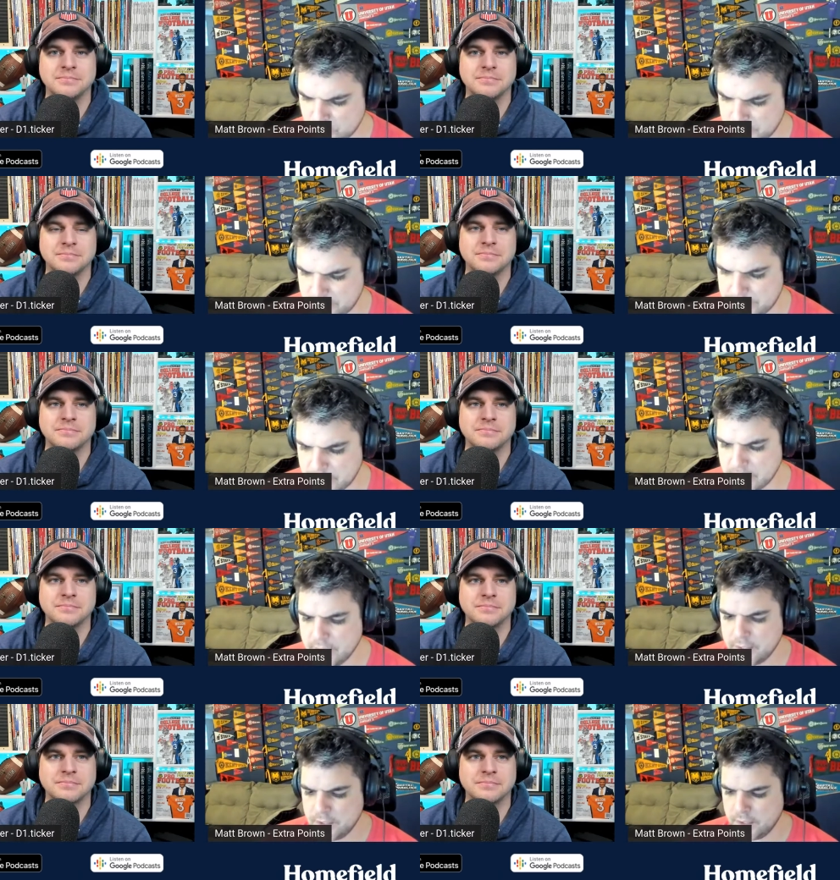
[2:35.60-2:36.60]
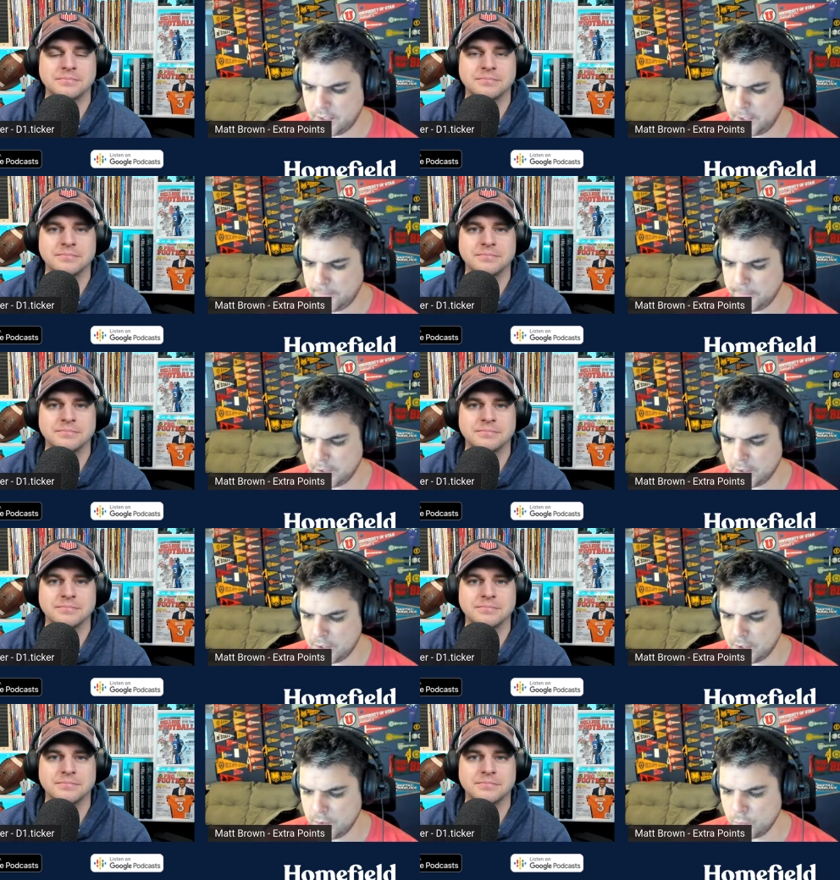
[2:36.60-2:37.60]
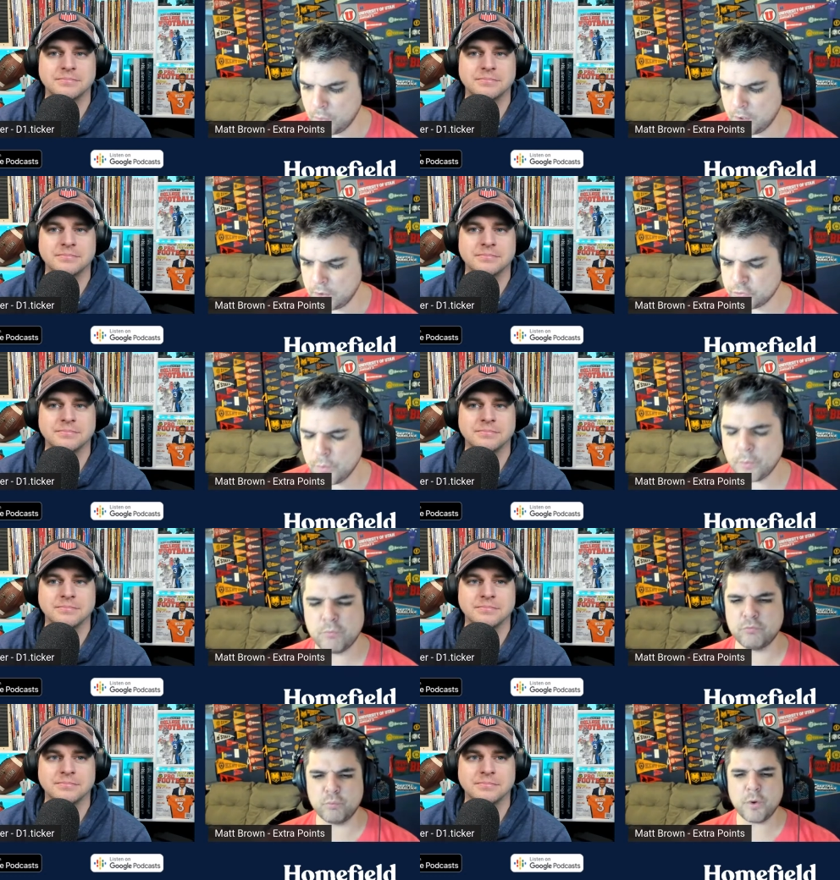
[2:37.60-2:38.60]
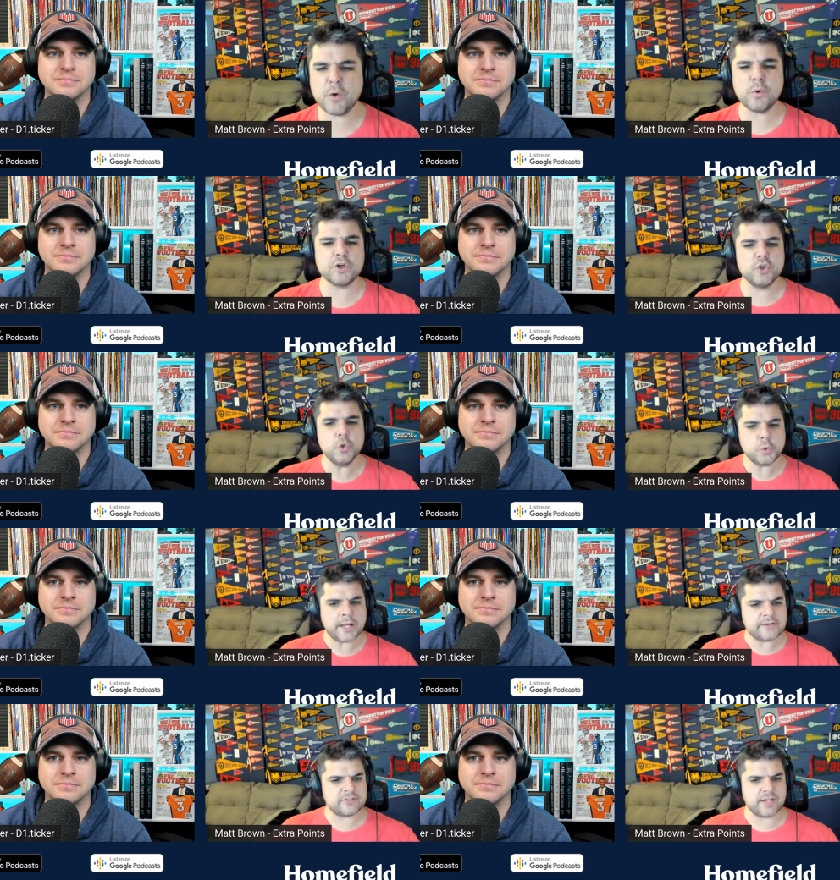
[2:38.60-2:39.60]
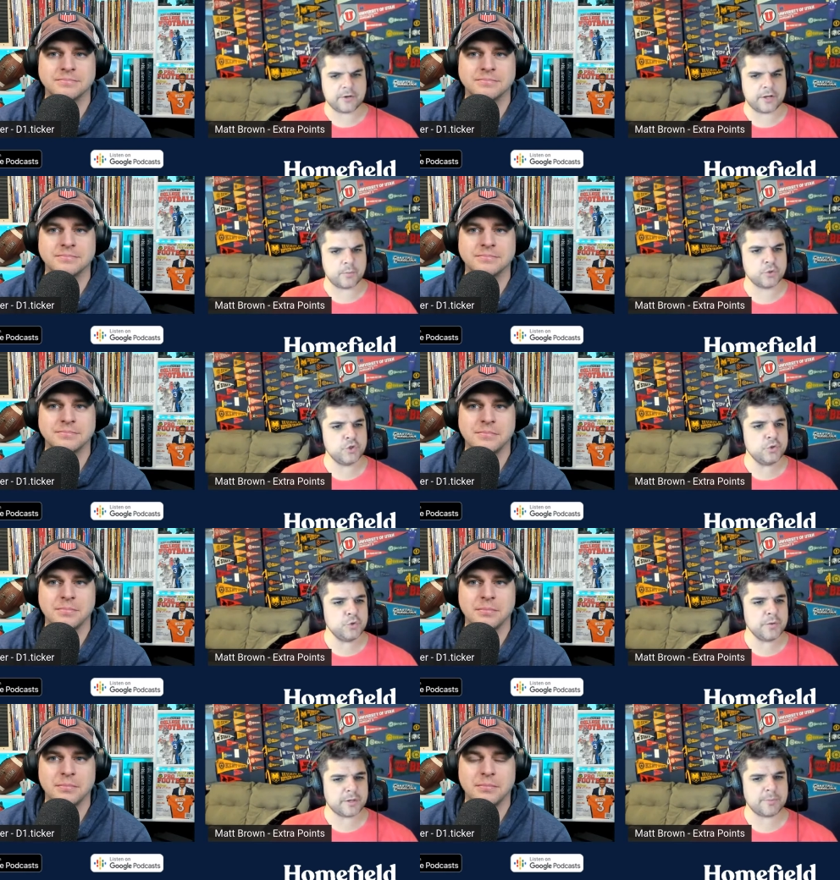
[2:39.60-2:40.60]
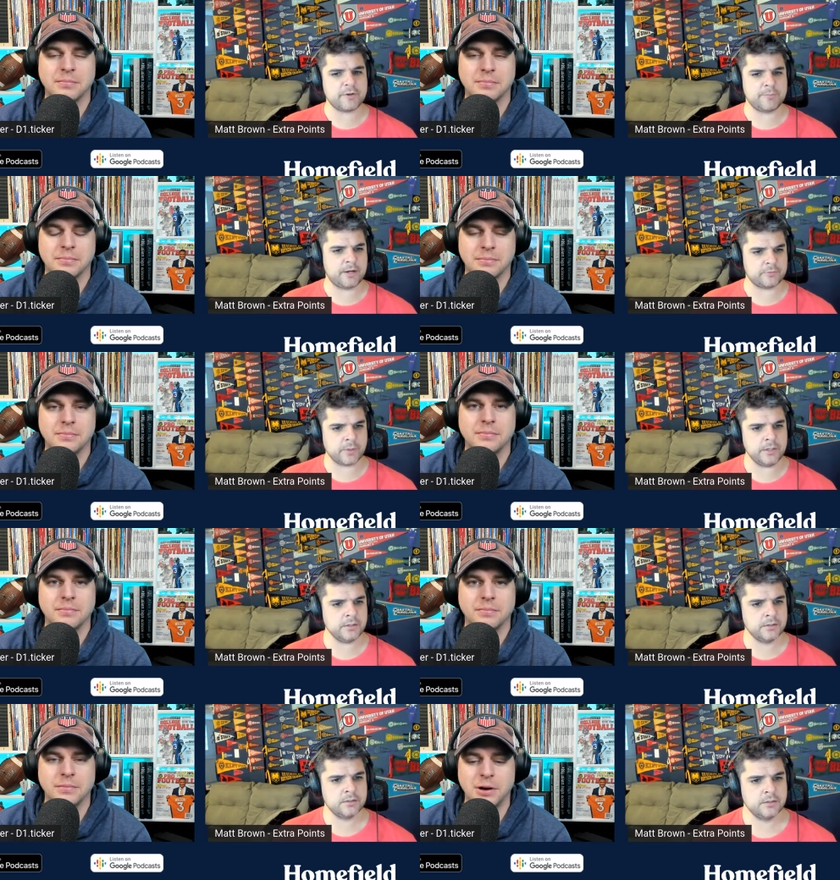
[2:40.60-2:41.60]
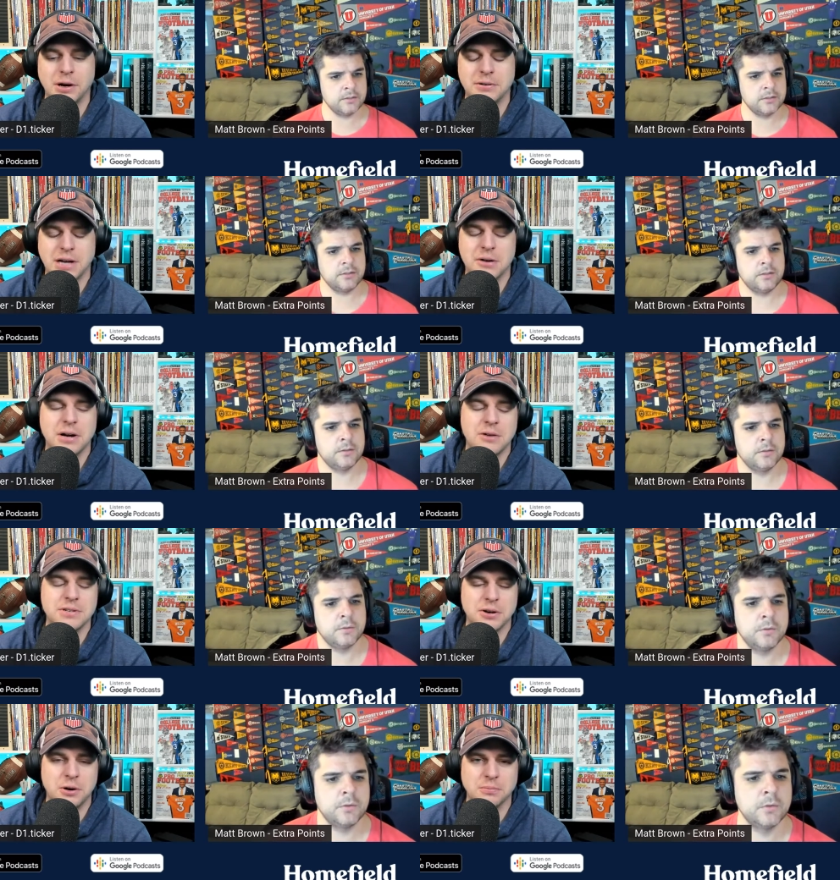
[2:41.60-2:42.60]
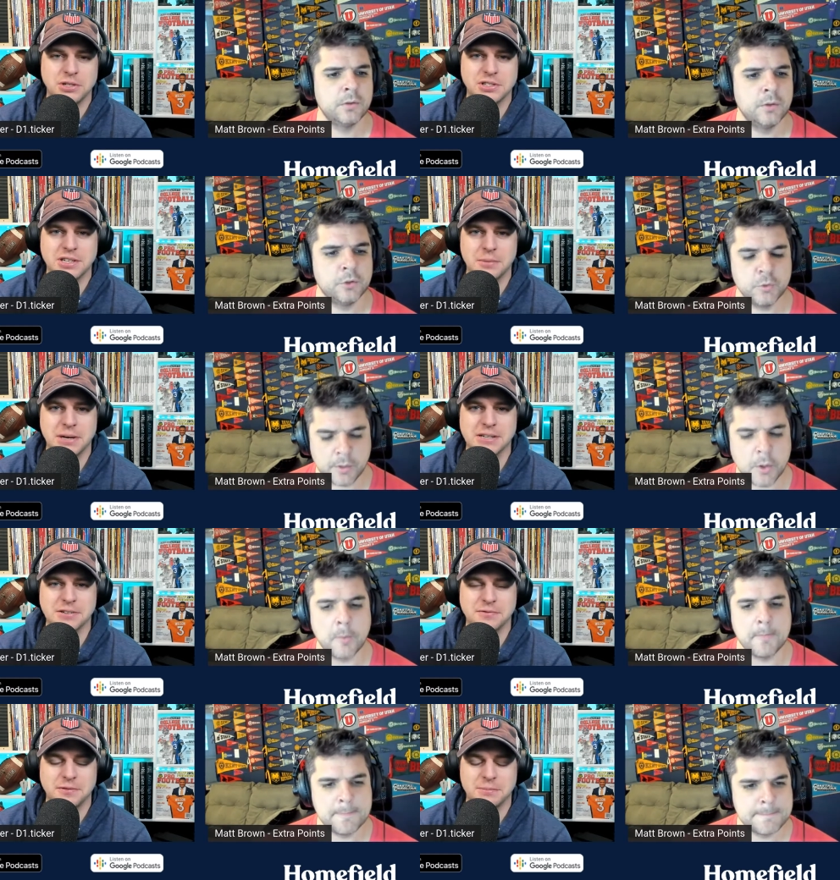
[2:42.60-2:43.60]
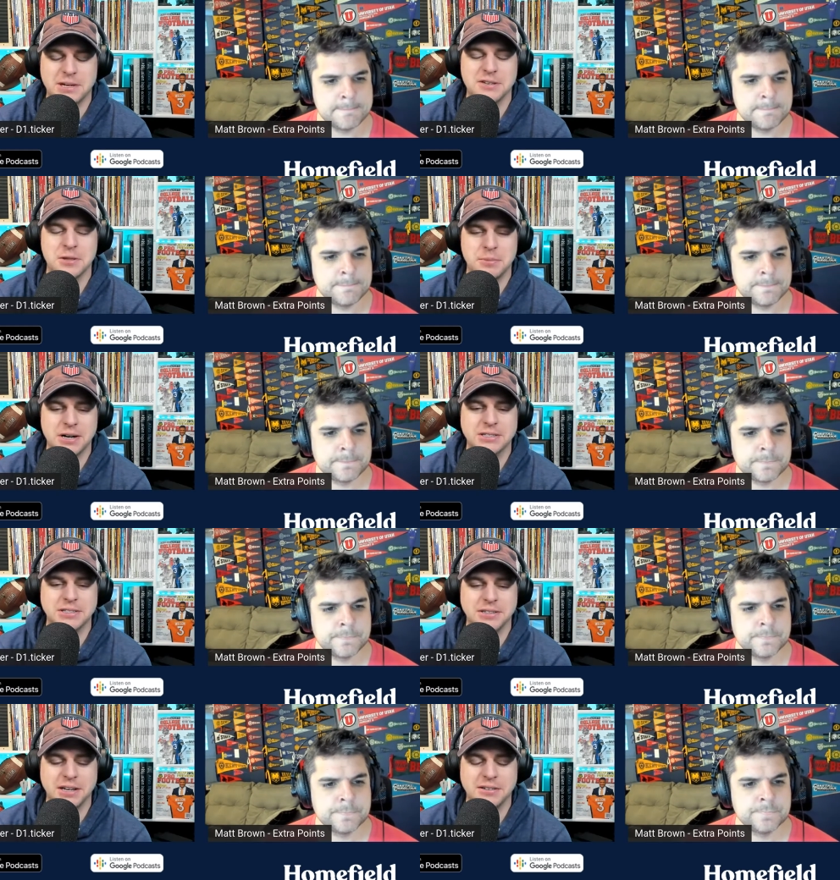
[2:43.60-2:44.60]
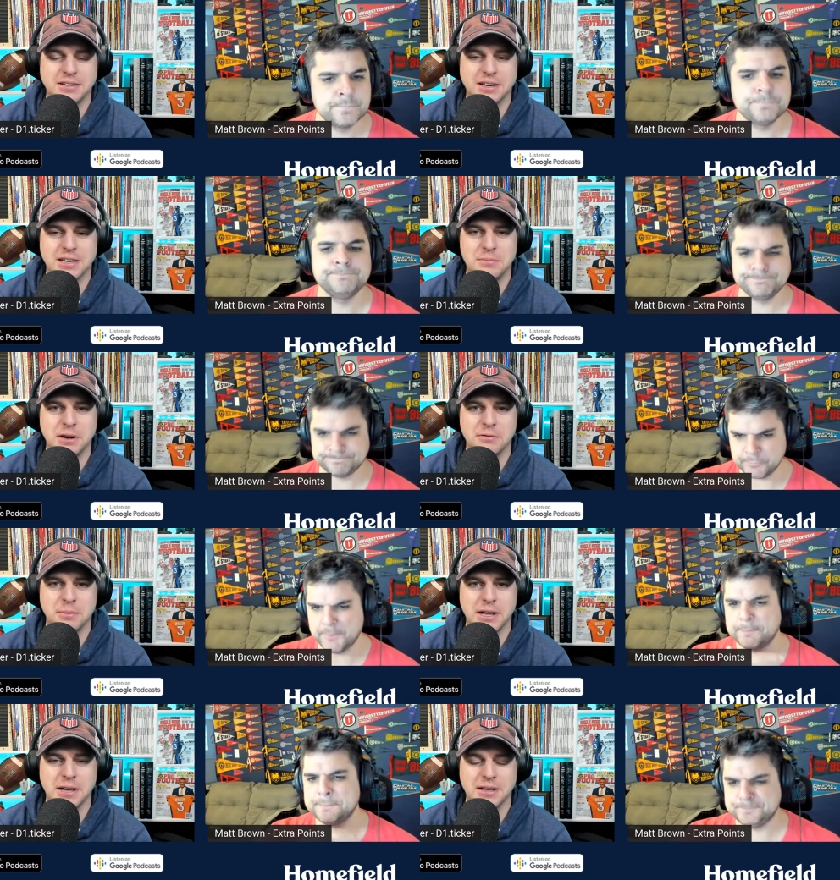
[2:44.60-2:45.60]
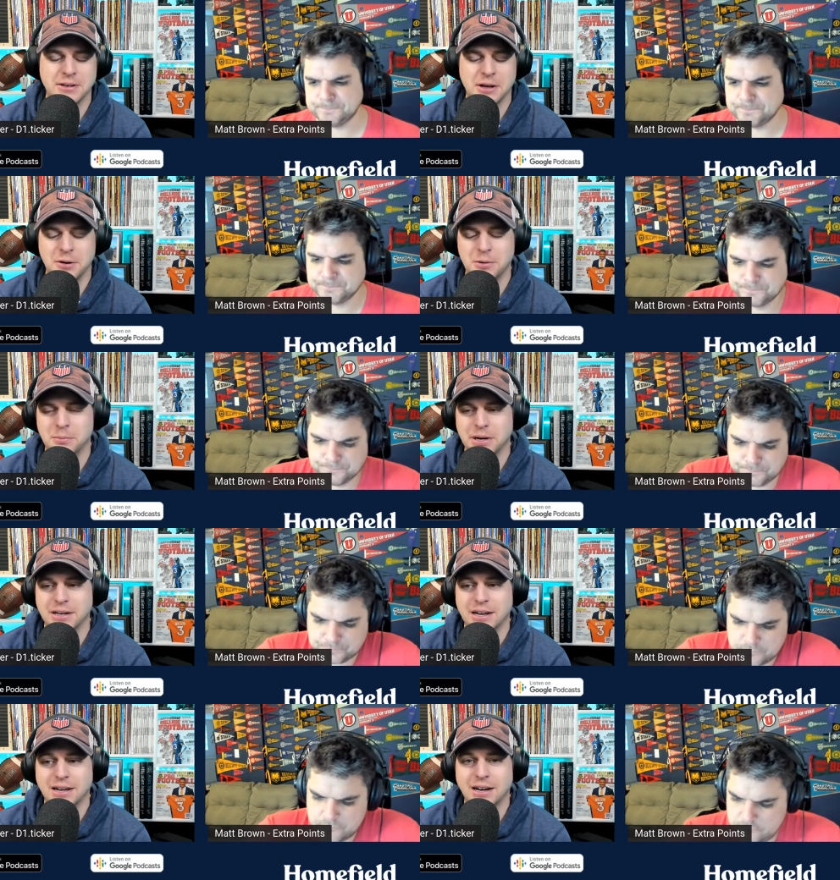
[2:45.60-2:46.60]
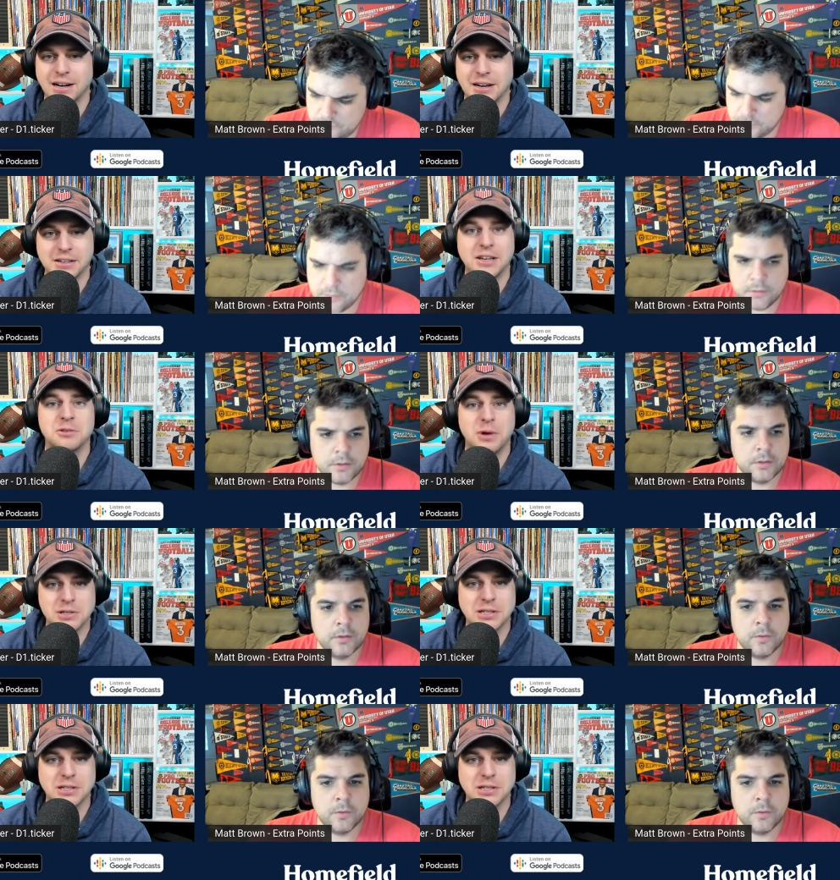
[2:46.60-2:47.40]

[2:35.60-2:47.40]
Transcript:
Speaker 1: weird. But um, do where were you last Saturday? Were you you were in a press box, right?
Speaker 2: No, I, I, was at home just uh, because, home. Of, because of the bugs and, and uh, keeping everybody right. at, at home. But uh, I uh, got, got to watch a